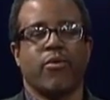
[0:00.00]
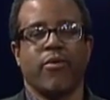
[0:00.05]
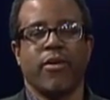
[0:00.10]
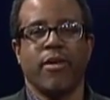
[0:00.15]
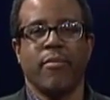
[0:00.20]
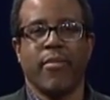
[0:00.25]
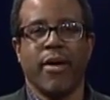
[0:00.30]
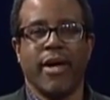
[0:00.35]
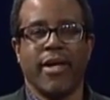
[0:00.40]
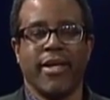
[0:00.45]

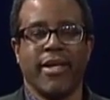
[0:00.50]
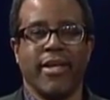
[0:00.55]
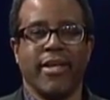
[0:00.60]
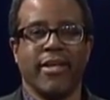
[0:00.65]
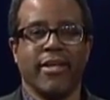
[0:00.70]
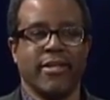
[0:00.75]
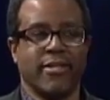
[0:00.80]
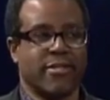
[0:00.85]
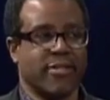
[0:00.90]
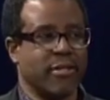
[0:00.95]
whether
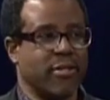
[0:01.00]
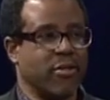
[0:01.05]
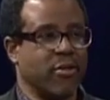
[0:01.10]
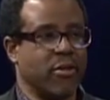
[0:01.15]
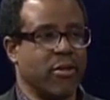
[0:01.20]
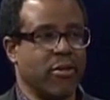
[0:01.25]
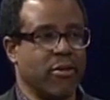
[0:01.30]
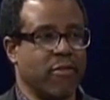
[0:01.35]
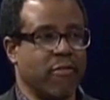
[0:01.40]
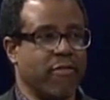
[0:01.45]
anybody
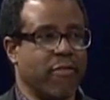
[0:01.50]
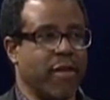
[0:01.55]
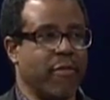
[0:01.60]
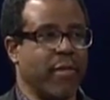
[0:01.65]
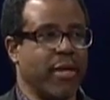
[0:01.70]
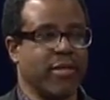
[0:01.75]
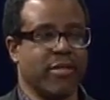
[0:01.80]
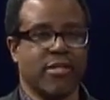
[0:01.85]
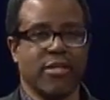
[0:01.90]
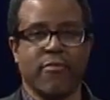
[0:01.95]
in your
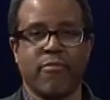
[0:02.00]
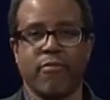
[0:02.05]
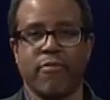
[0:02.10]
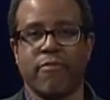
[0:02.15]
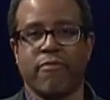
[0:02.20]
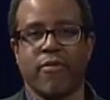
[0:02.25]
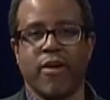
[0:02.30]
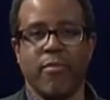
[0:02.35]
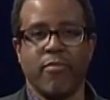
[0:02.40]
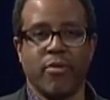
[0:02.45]
family has
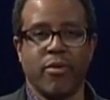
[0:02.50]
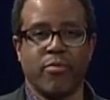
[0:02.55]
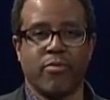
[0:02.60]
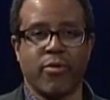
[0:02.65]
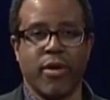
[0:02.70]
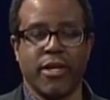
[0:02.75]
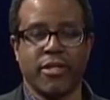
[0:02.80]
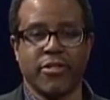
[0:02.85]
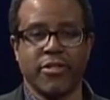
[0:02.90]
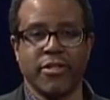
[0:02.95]
suffered
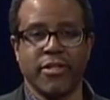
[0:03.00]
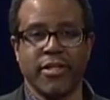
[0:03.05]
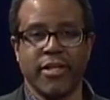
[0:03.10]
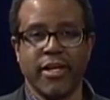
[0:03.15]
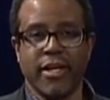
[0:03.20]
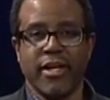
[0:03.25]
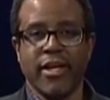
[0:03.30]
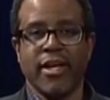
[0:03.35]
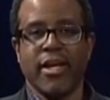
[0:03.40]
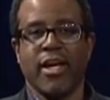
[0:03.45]
from
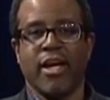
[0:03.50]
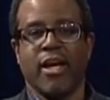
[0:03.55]
depression.